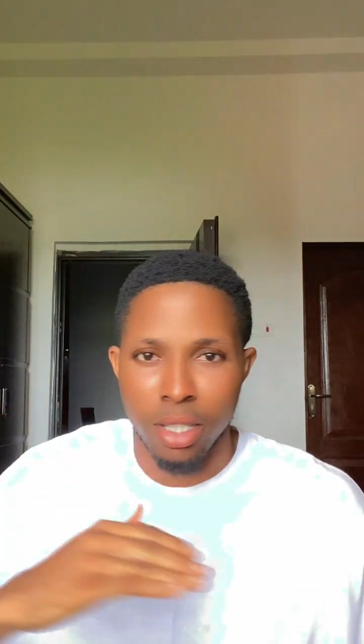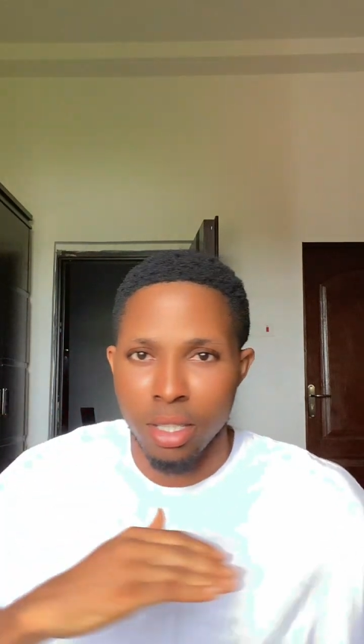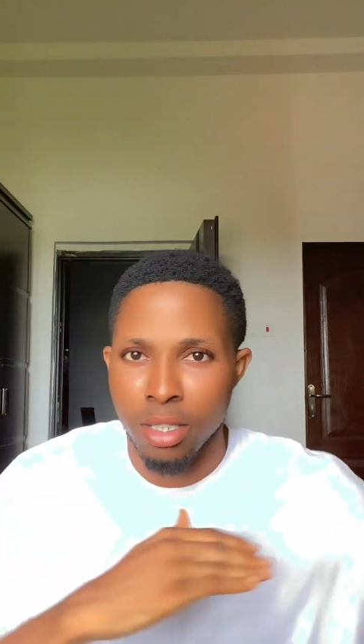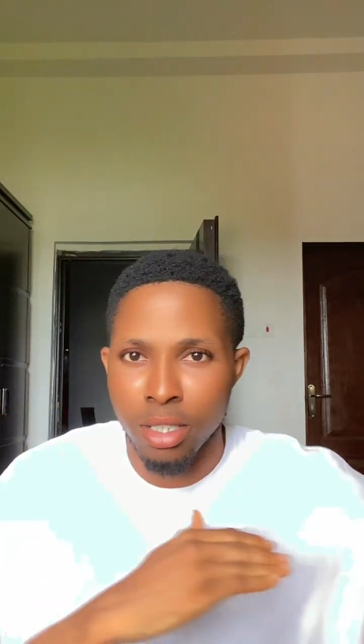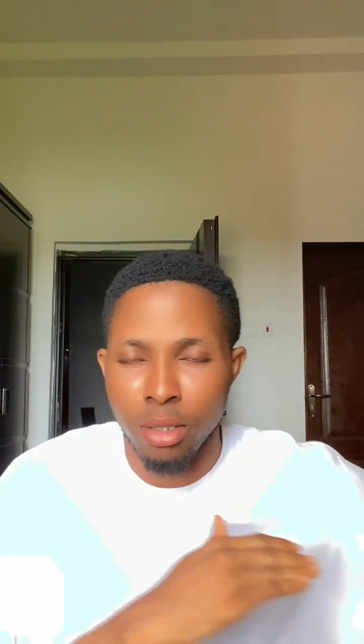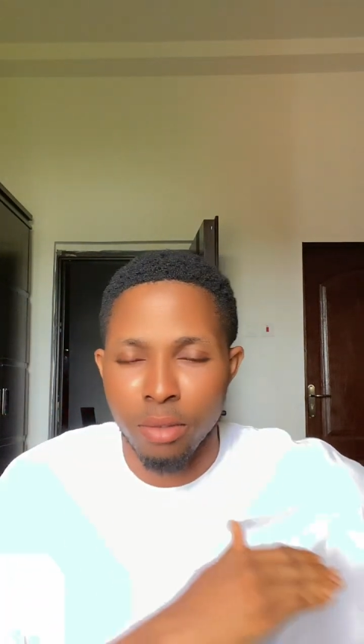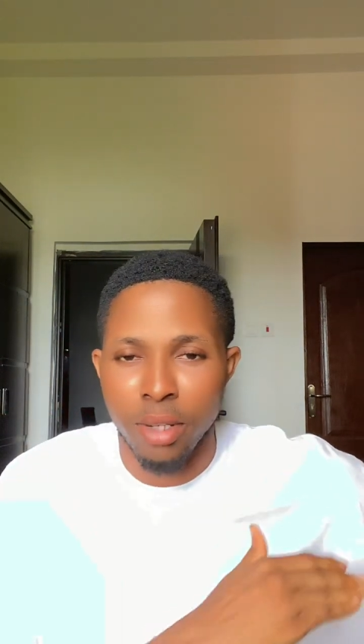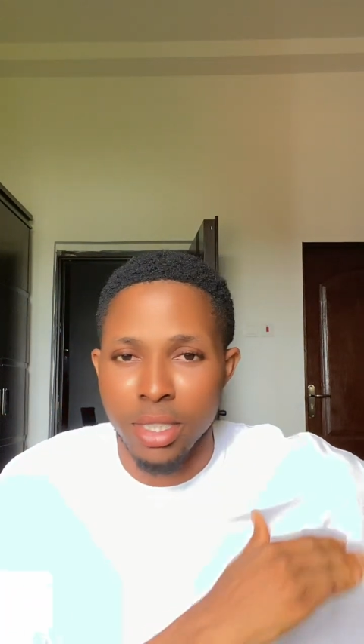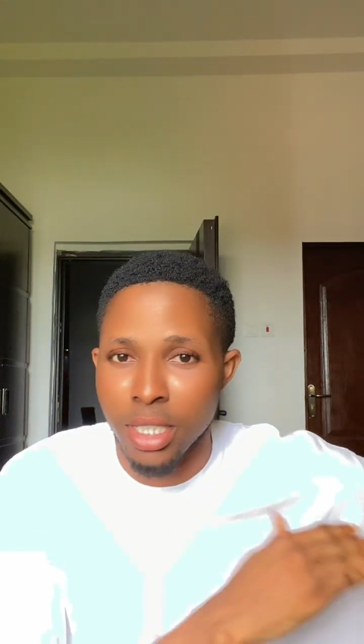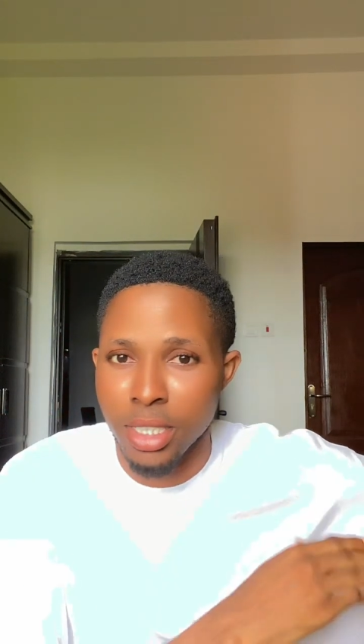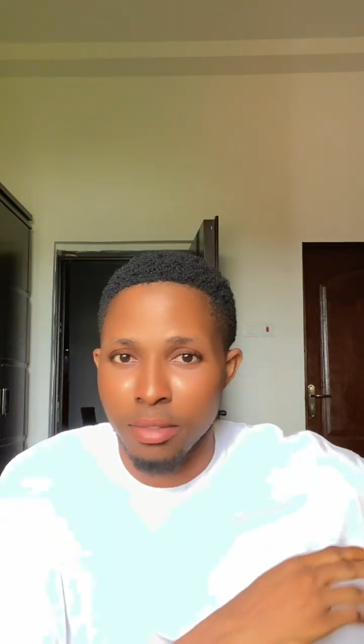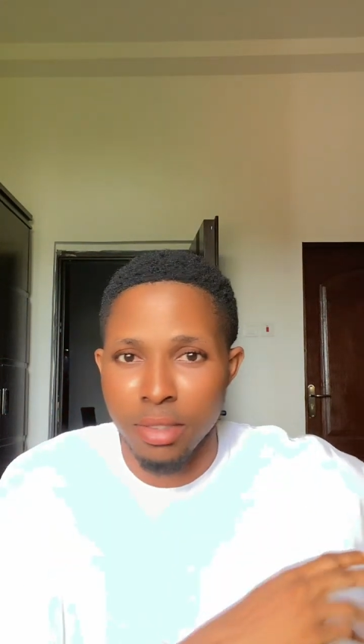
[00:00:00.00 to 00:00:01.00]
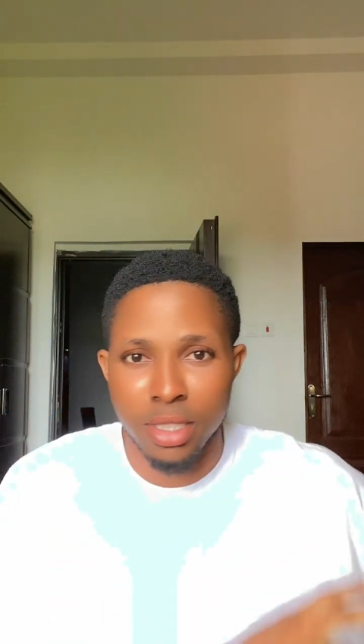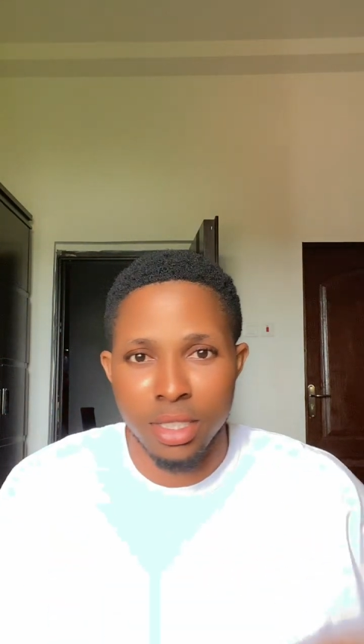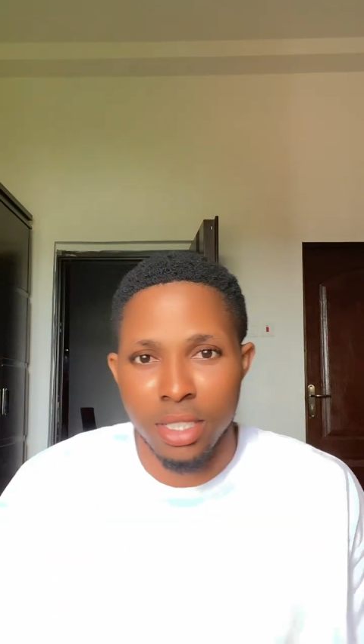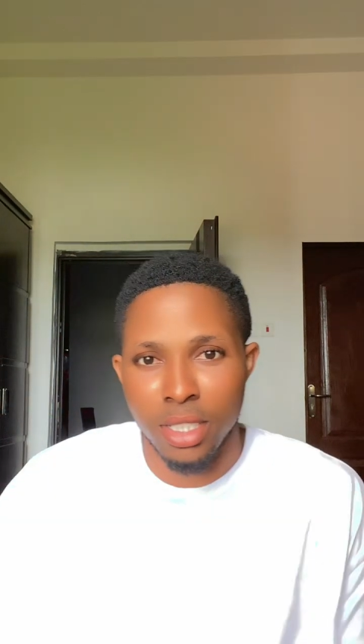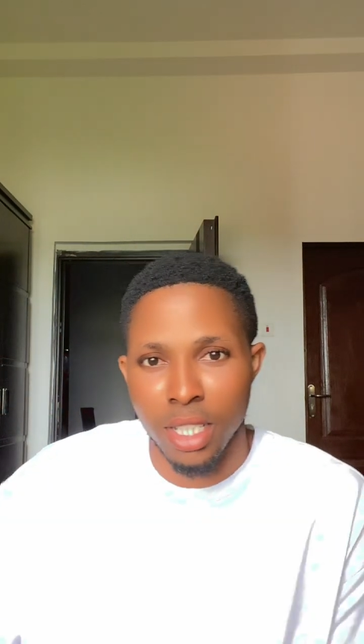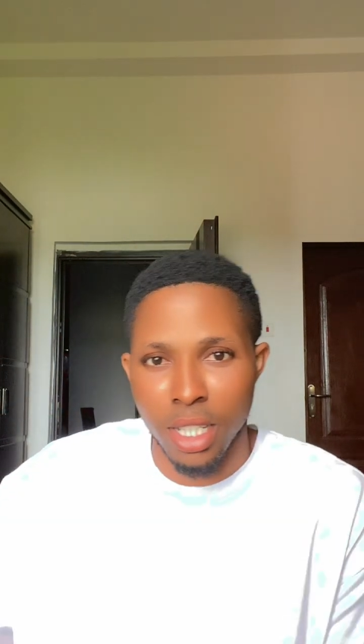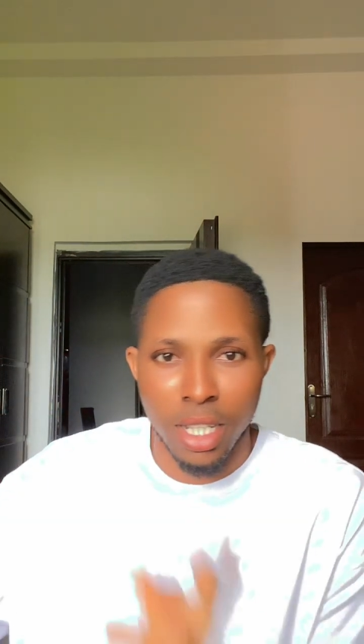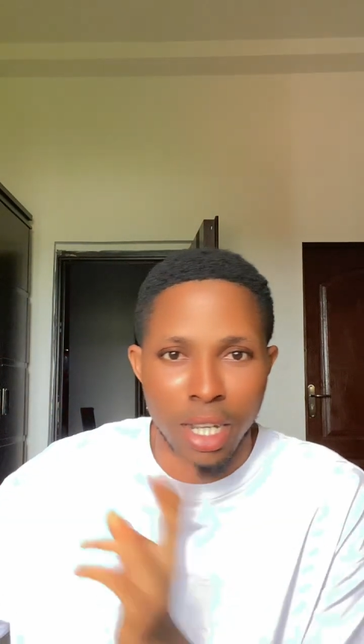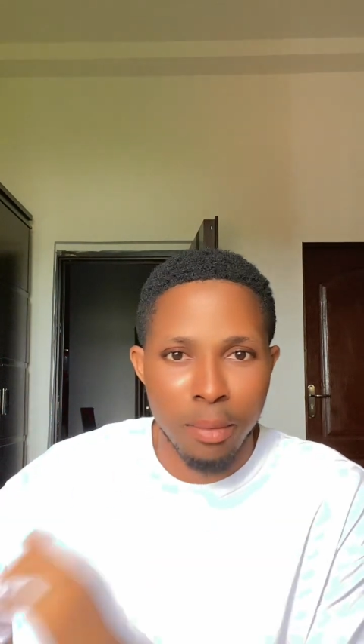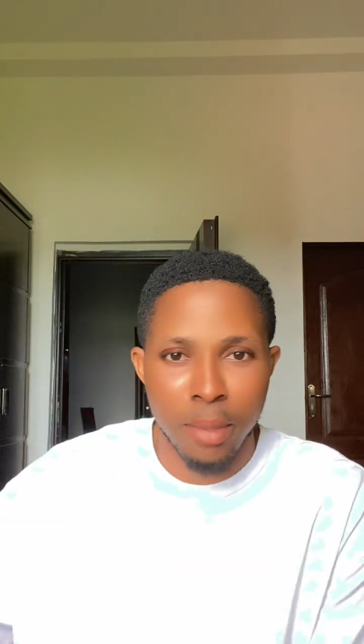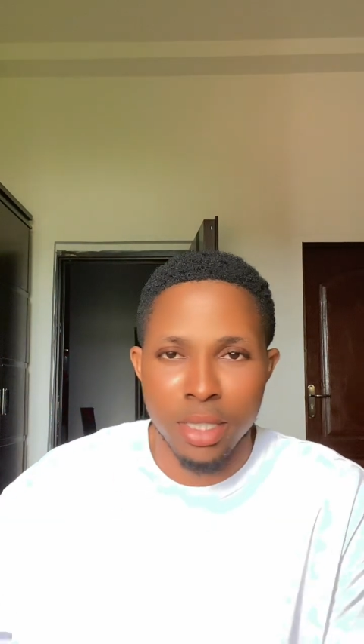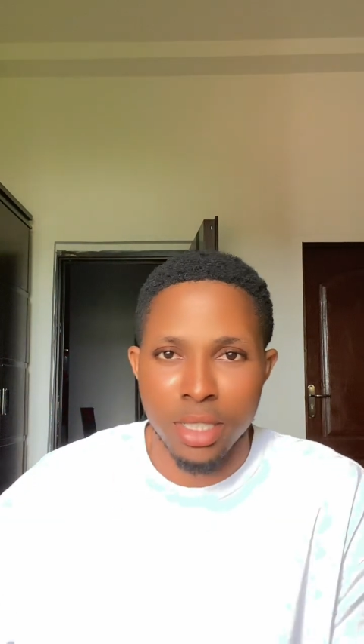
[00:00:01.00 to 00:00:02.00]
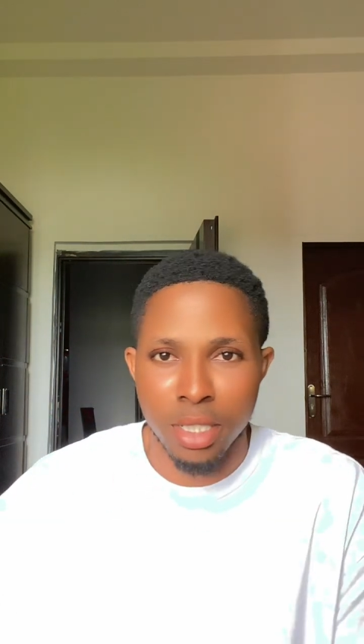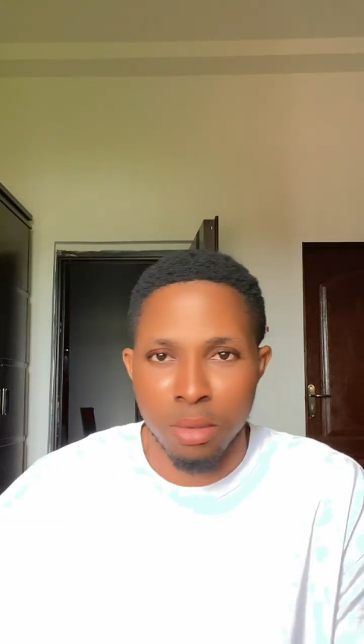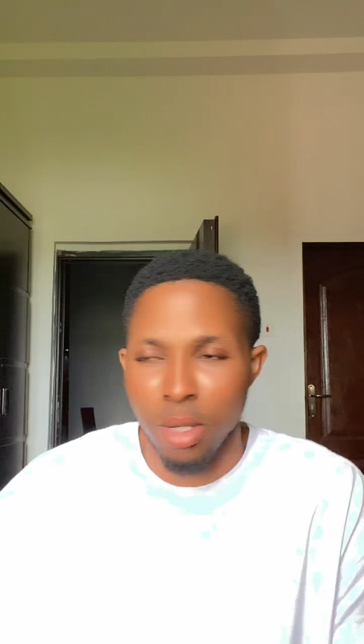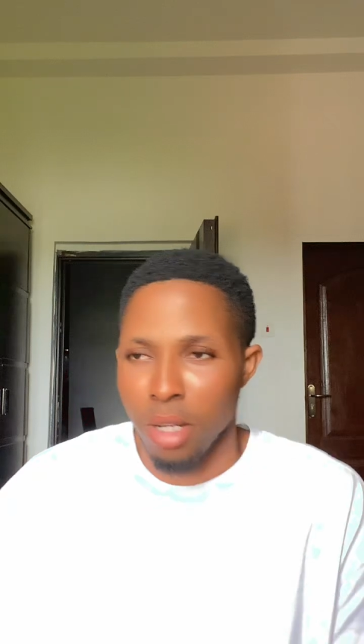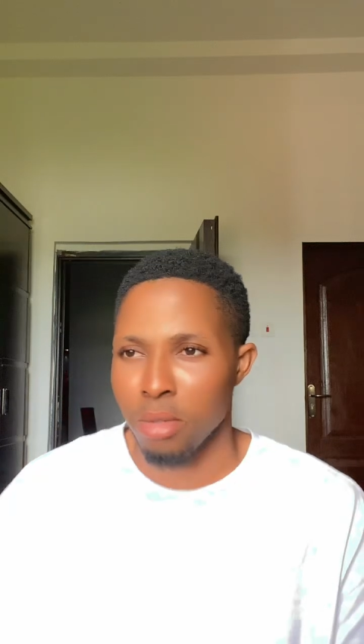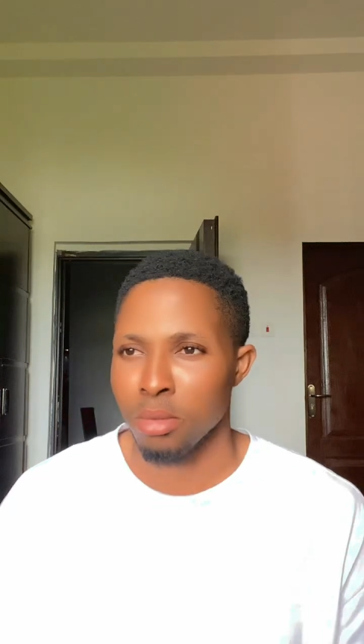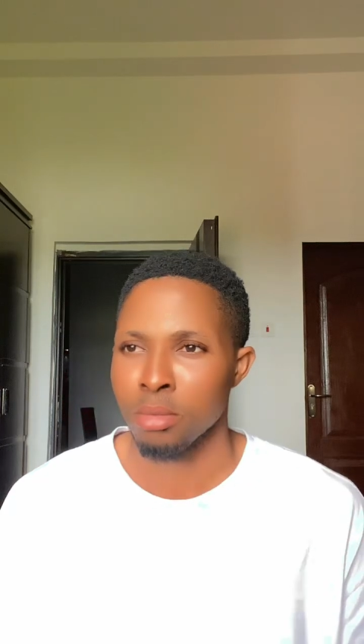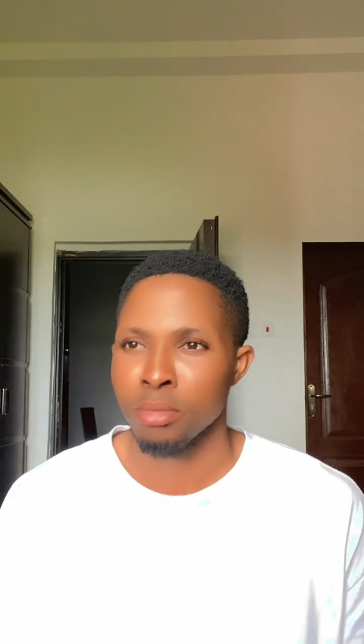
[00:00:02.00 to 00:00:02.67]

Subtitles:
king of Ashanti visiting the Ga Mantse, wow,